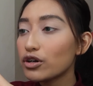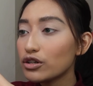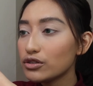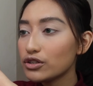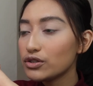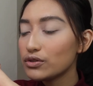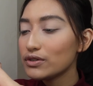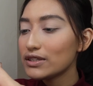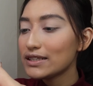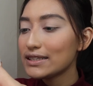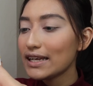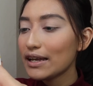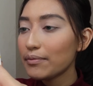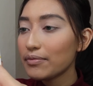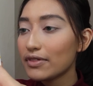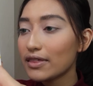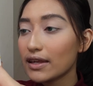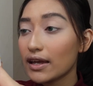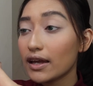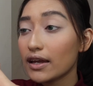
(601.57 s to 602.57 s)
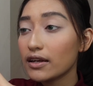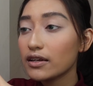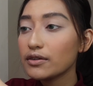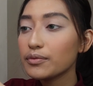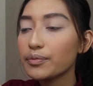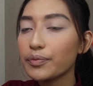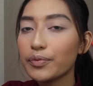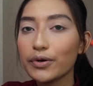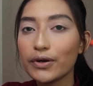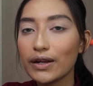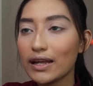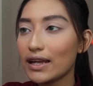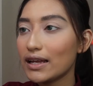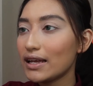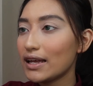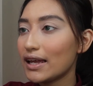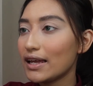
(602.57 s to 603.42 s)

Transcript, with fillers: going to do the same thing, putting